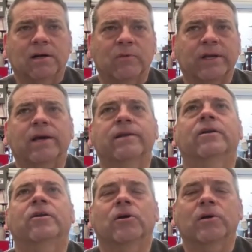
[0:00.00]
We had
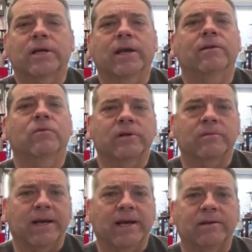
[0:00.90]
that hurricane really
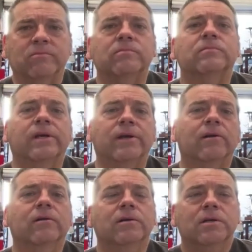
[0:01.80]
bad
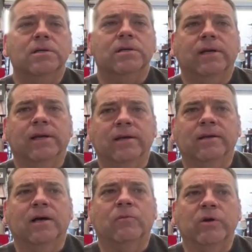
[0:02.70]
here, and
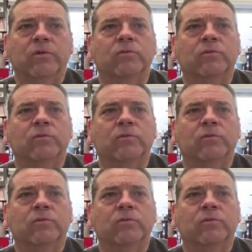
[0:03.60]
we